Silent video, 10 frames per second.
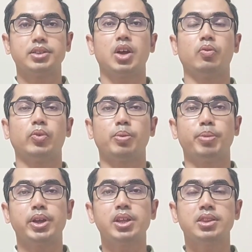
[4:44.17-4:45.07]
Now, for
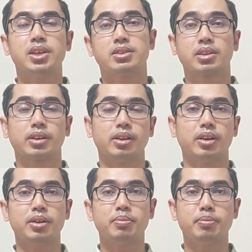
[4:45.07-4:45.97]
making things
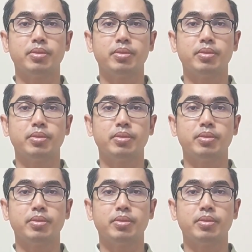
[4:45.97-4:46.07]
clear,